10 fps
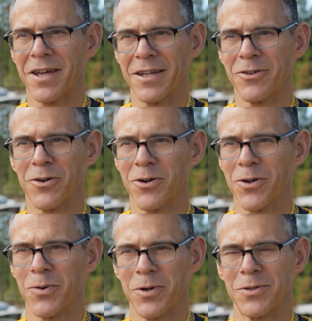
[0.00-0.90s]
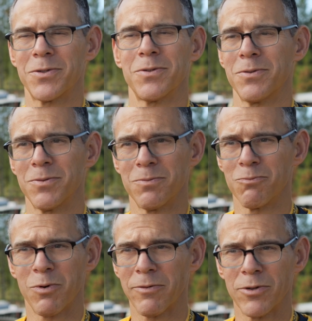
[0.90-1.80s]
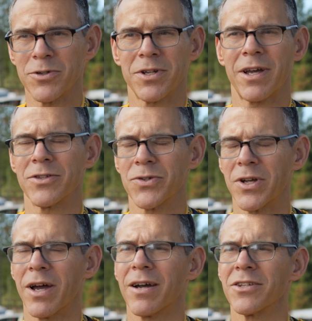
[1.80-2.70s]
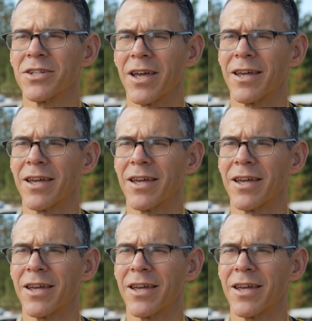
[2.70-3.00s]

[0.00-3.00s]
that are going to revolutionize triage